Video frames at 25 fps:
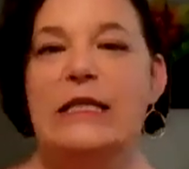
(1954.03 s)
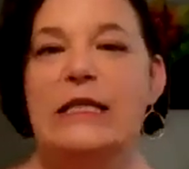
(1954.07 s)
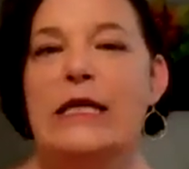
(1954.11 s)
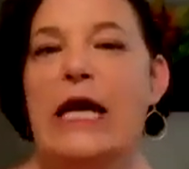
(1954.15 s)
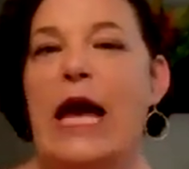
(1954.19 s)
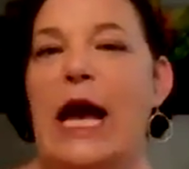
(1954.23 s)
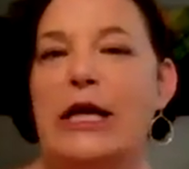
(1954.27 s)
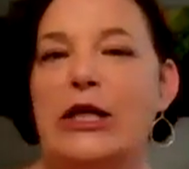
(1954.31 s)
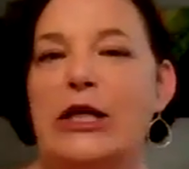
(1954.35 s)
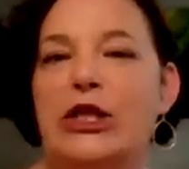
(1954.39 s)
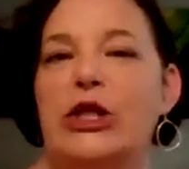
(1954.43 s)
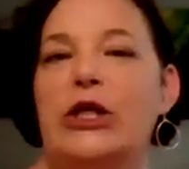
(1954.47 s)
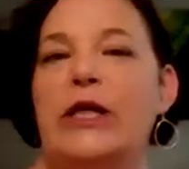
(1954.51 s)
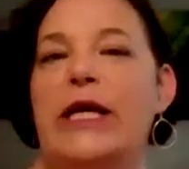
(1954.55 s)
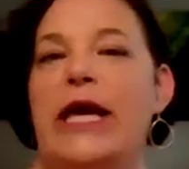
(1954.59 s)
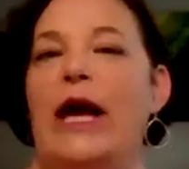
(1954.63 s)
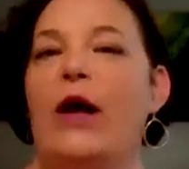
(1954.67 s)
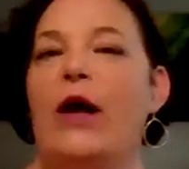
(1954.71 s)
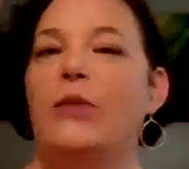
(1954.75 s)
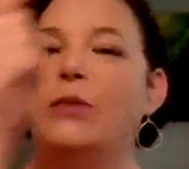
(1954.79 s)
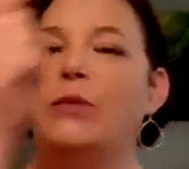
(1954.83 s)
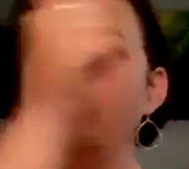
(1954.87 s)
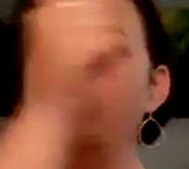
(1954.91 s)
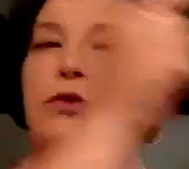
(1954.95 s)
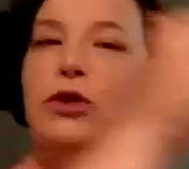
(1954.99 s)
to actually
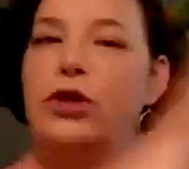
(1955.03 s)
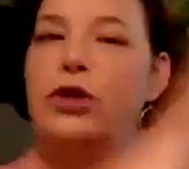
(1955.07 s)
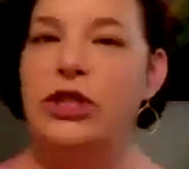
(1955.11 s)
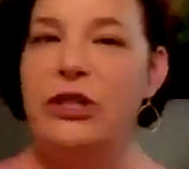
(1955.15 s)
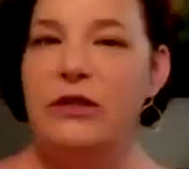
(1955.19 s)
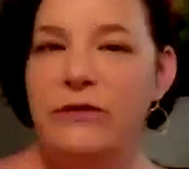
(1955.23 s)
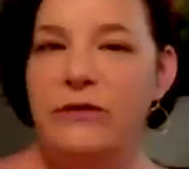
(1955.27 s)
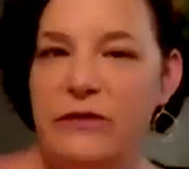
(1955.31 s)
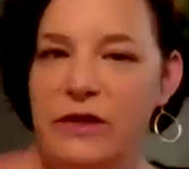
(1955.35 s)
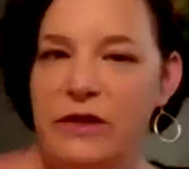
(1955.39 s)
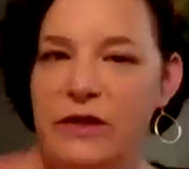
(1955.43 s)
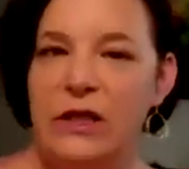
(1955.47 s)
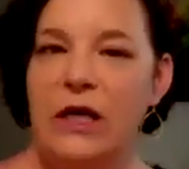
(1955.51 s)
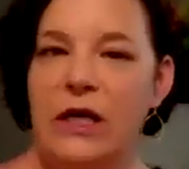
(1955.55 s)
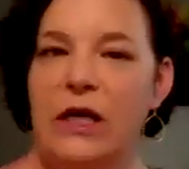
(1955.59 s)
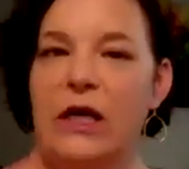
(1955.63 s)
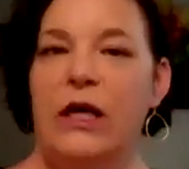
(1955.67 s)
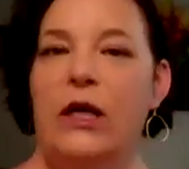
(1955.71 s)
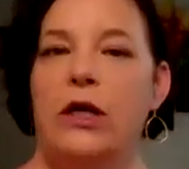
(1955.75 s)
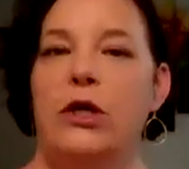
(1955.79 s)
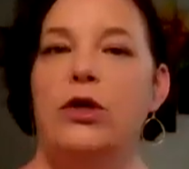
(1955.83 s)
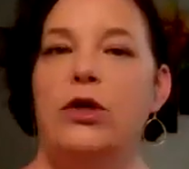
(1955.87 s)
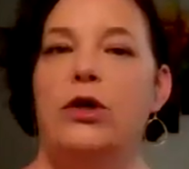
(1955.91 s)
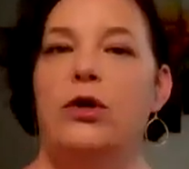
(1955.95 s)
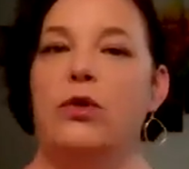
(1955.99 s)
help you shift
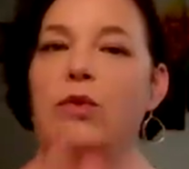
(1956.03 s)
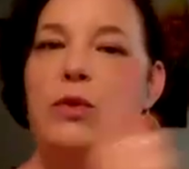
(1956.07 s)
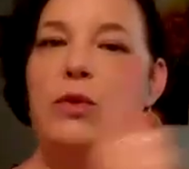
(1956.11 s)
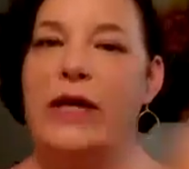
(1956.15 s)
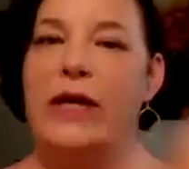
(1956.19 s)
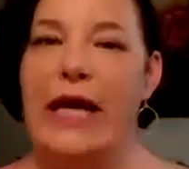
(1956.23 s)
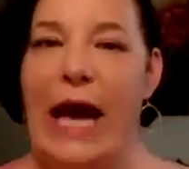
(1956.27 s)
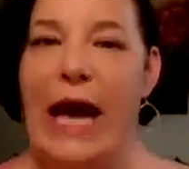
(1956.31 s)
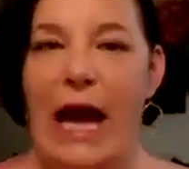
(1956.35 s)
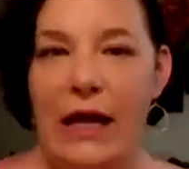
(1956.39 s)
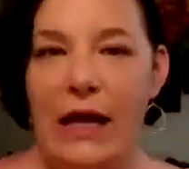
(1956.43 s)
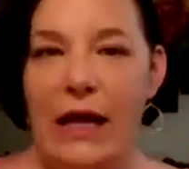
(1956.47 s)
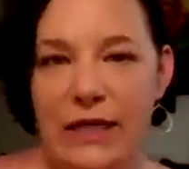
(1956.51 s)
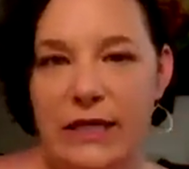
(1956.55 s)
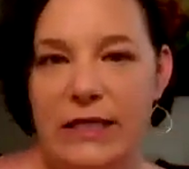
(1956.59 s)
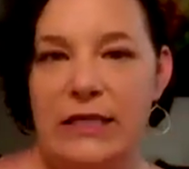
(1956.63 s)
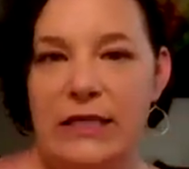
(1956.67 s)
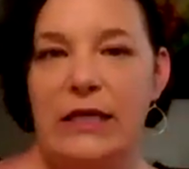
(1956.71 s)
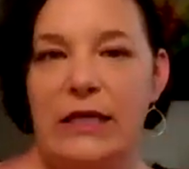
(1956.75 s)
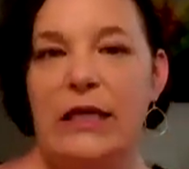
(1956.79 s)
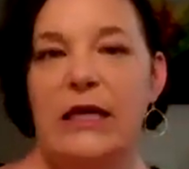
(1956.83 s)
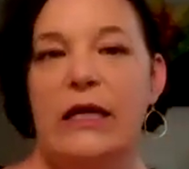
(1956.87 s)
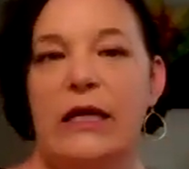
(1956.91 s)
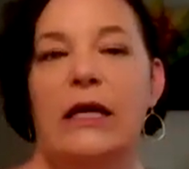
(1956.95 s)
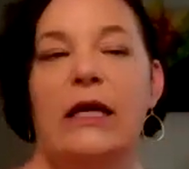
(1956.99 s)
your
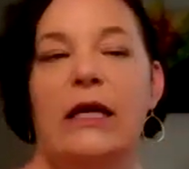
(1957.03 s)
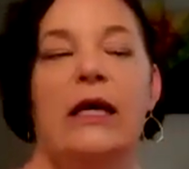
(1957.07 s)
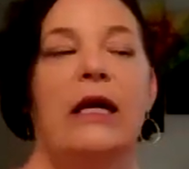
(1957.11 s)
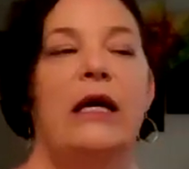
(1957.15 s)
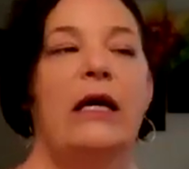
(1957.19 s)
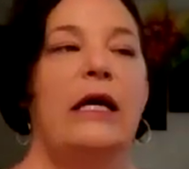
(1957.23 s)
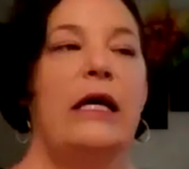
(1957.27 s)
reality